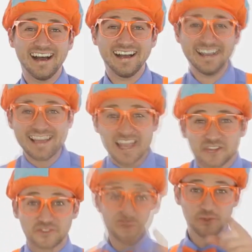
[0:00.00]
Hello
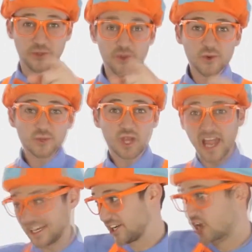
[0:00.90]
people, Jacover's
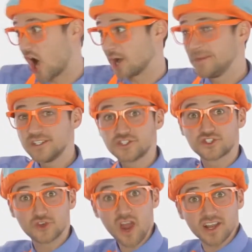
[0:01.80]
Witness here, and welcome
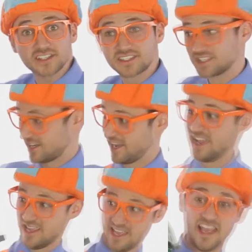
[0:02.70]
to Jacover
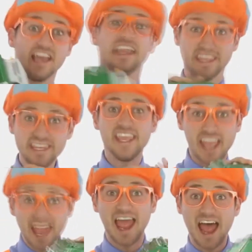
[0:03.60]
Reacts. But
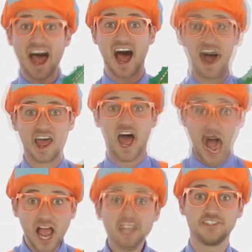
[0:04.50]
this Jacover
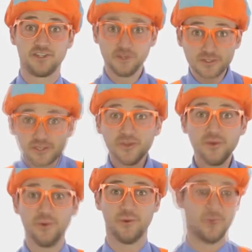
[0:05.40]
Reacts is a different
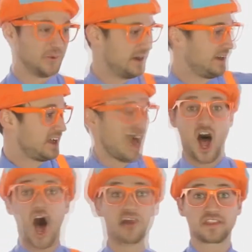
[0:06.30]
one, and what I mean
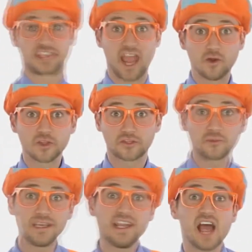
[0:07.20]
is that this is all in
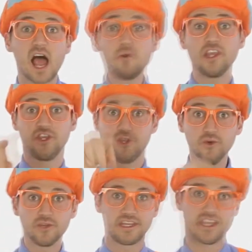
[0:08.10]
good fun, so
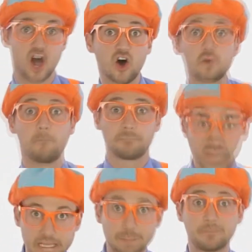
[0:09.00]
please don't go at this
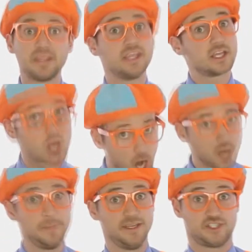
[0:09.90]
guy and send mean
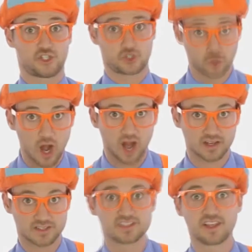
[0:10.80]
shit to him or
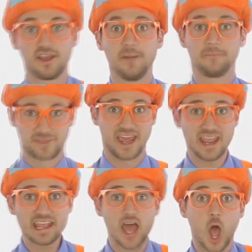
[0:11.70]
whatever. But anyways,
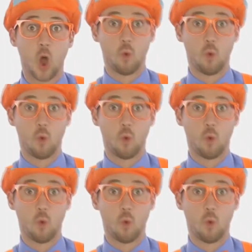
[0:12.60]
I hope you